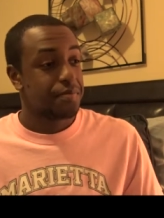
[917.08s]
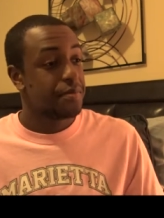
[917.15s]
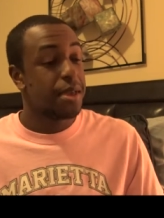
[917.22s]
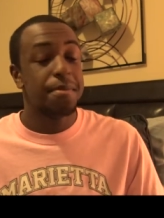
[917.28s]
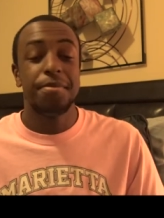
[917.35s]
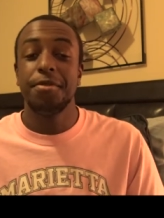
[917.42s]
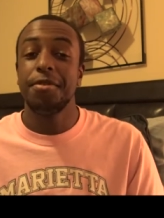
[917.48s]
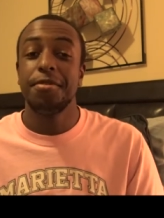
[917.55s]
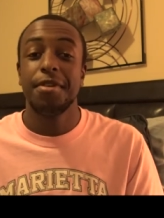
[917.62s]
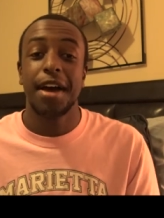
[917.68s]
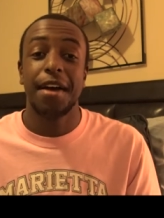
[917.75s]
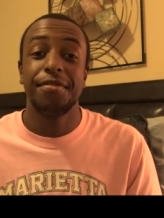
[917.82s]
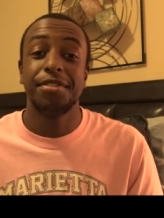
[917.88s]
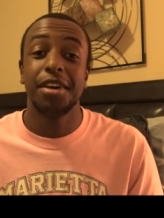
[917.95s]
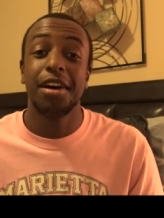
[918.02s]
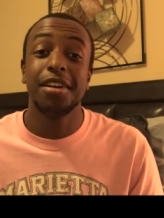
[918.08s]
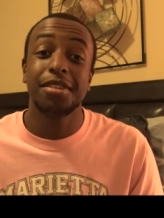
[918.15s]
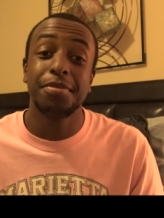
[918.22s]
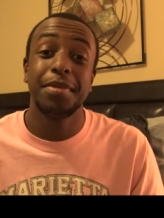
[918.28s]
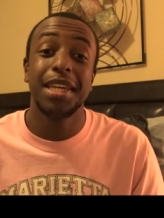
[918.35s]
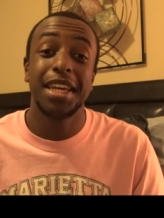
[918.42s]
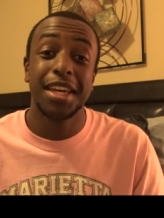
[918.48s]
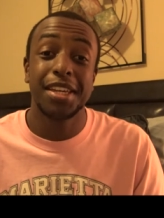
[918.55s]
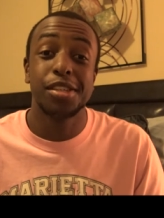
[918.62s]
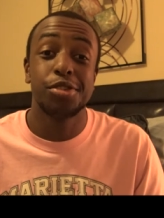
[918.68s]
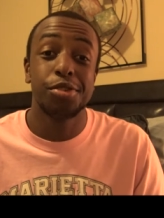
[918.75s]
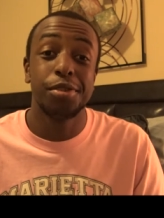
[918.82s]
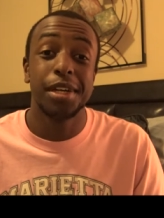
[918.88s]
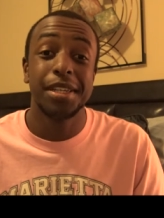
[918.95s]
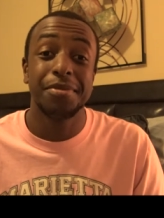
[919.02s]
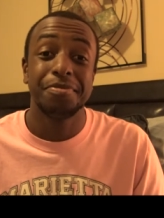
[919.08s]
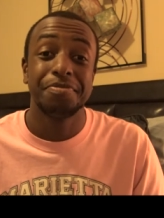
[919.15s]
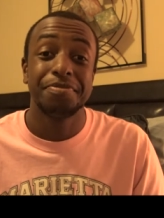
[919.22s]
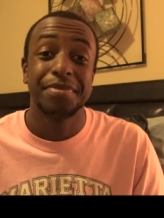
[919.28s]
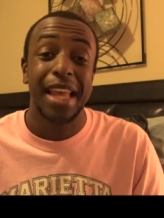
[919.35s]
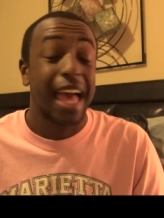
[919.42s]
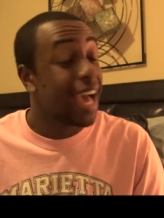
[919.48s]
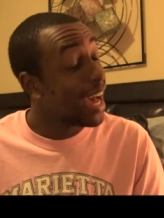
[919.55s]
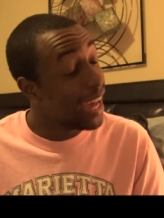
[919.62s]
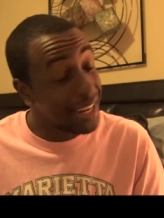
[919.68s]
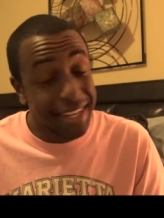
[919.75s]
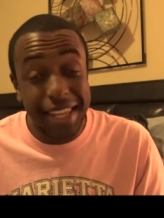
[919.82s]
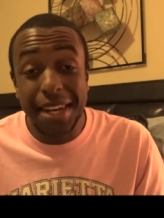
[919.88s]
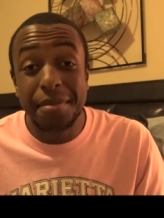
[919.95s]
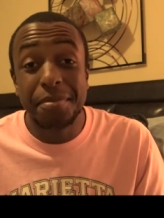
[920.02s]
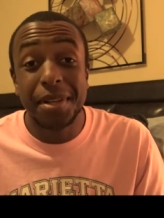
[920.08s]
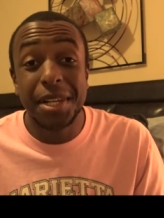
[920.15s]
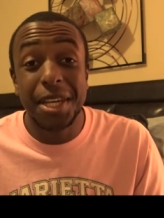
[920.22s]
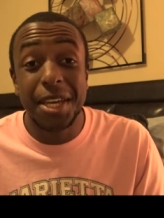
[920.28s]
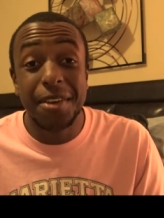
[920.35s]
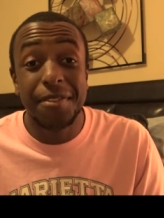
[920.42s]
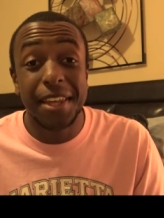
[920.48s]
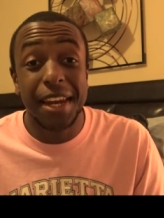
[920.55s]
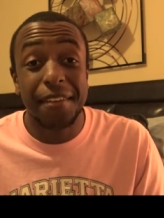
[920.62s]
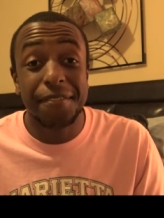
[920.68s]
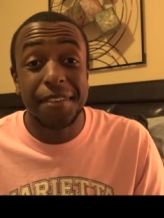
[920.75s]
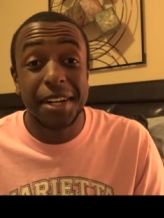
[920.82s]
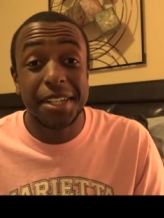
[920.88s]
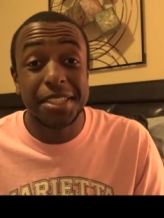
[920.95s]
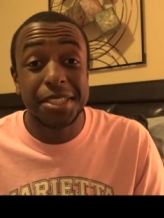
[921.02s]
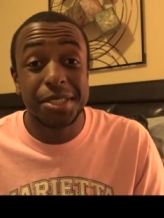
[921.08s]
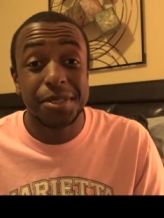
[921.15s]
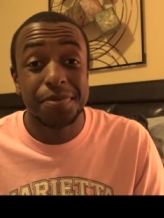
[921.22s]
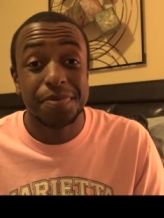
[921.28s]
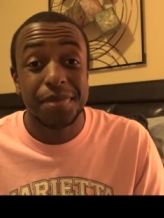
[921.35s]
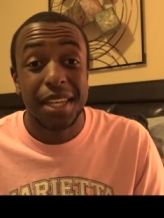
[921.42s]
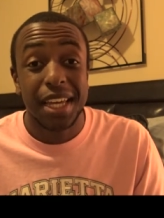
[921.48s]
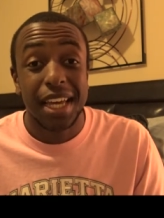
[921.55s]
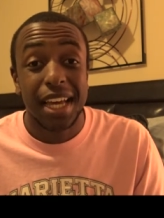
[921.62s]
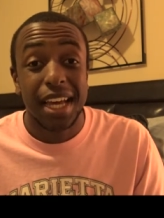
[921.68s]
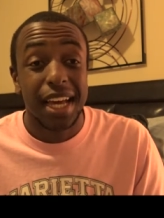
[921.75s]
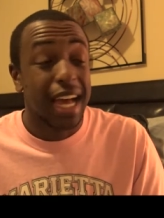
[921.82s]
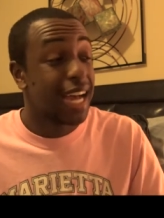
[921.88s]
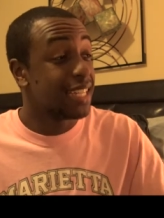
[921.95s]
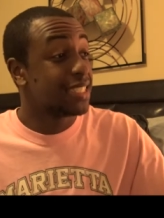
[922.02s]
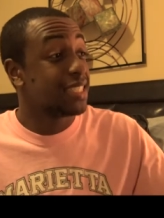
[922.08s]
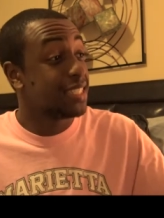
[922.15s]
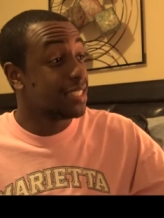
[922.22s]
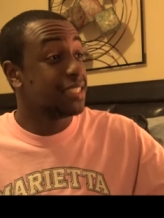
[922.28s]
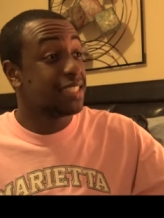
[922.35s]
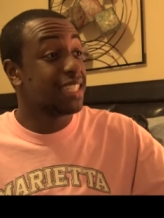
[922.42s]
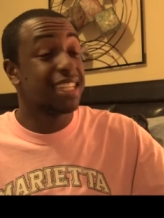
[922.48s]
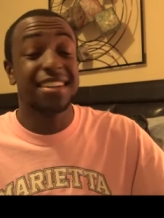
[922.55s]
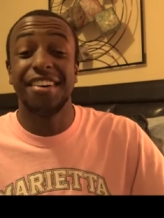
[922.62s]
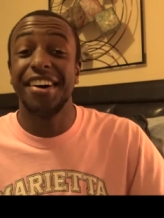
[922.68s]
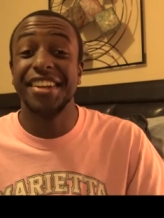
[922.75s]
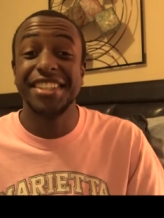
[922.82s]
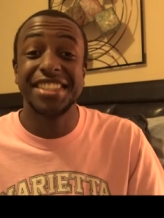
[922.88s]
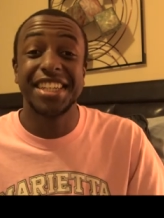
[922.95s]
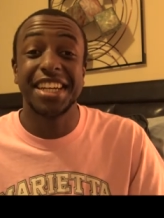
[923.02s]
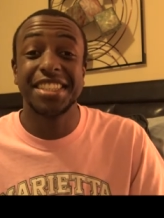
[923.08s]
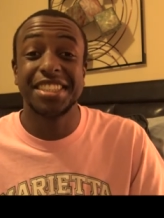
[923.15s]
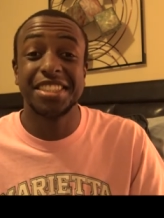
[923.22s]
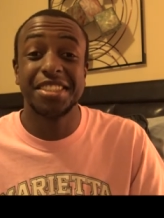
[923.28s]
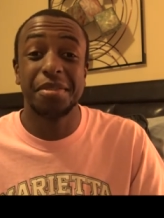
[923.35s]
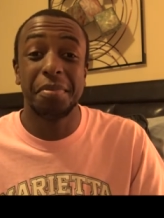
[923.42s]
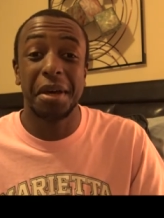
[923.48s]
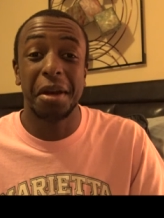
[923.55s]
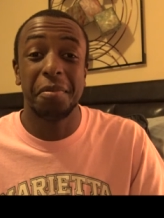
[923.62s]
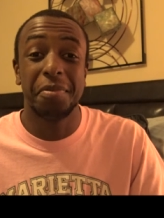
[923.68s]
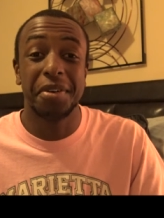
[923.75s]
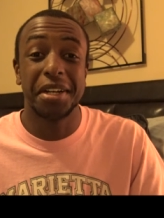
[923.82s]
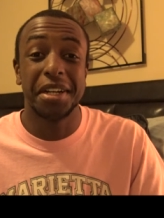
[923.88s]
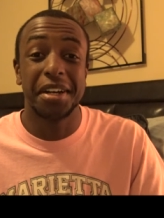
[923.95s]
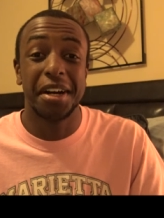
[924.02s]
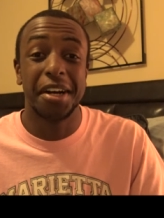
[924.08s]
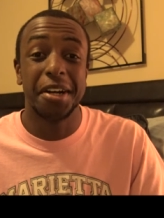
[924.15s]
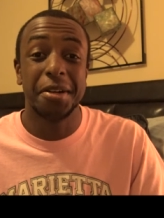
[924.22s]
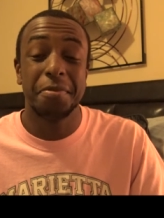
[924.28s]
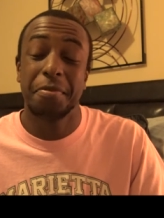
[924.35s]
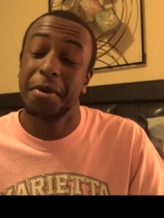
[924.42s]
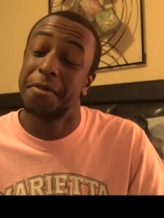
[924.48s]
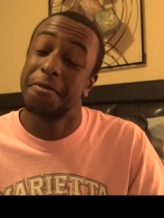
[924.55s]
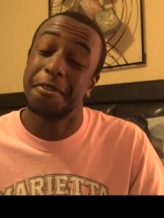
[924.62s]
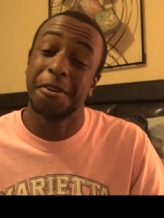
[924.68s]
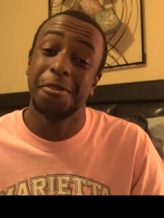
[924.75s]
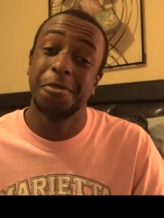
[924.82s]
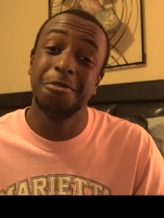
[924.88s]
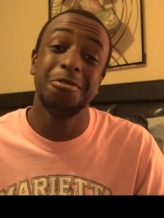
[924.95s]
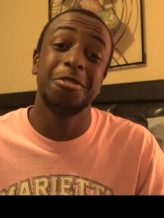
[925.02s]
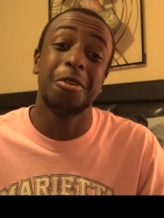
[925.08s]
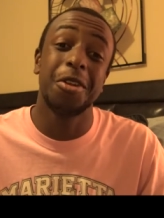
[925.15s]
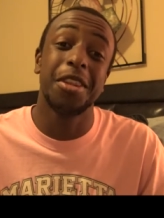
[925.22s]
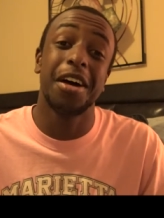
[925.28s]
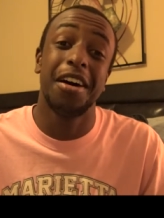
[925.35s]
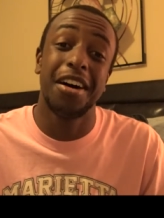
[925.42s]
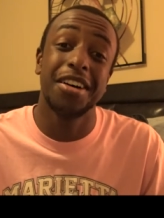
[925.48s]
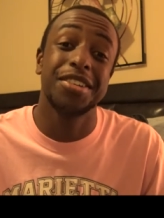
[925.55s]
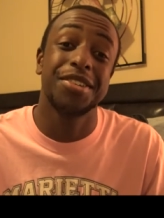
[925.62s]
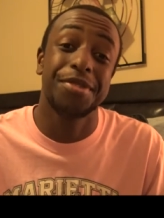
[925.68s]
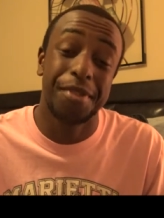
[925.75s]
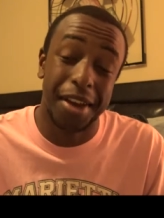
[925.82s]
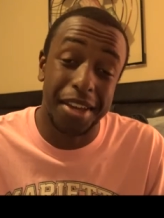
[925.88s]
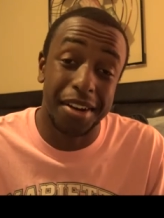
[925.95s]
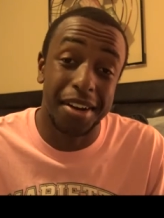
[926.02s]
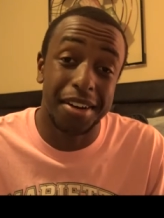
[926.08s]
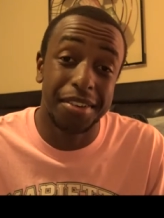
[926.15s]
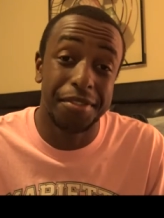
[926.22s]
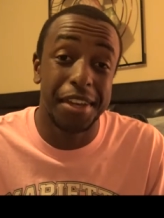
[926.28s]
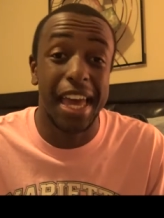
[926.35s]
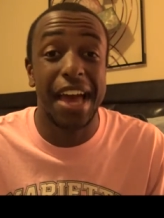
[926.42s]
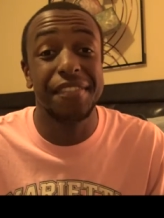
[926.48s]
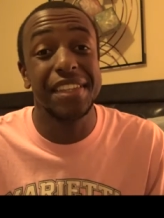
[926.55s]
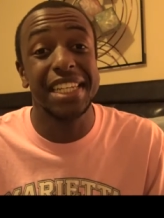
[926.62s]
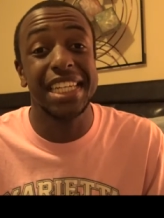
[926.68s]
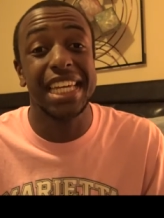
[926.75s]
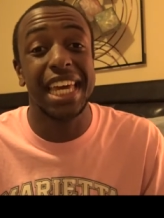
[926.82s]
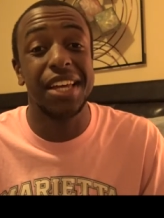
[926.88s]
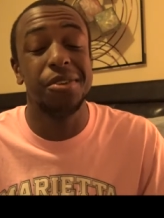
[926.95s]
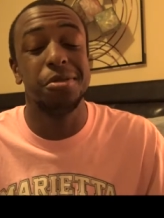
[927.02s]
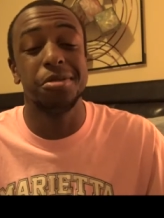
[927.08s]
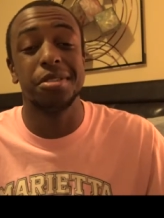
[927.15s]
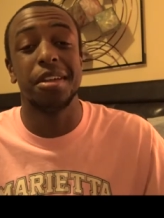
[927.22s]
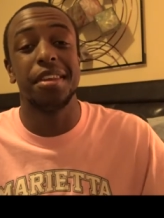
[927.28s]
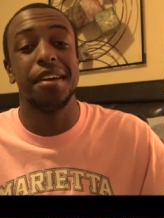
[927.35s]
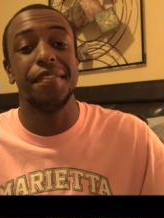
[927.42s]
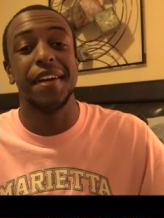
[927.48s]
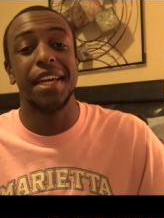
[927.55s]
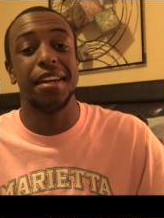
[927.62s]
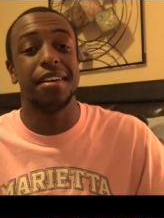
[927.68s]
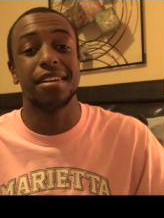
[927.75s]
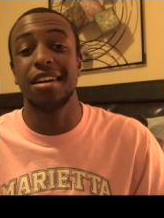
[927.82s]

People have talked me into it. I didn't believe it at first. I still think Collin Sexton's a better point guard, but for who's on the Hawks' radar, we have to look at who's on their radar.